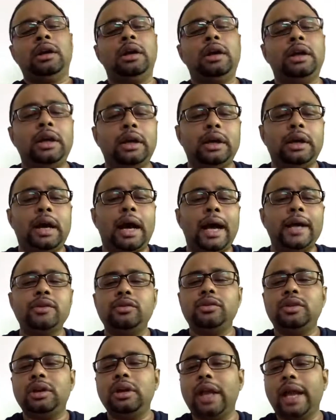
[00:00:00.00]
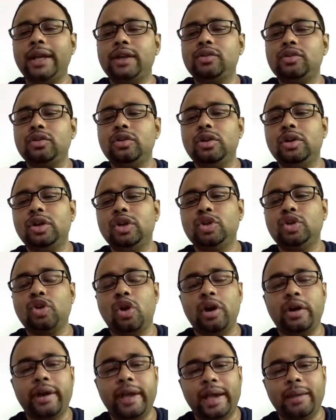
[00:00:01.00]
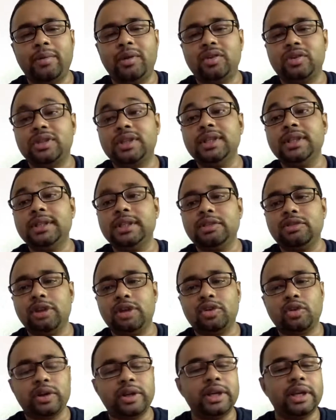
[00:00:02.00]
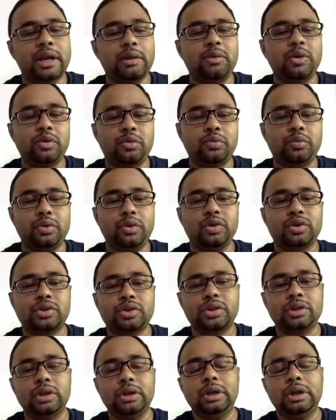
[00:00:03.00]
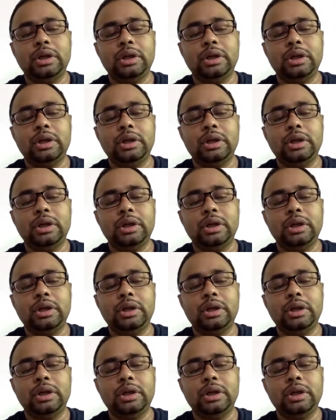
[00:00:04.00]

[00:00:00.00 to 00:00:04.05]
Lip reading: I would like to talk about, since you are talking about post,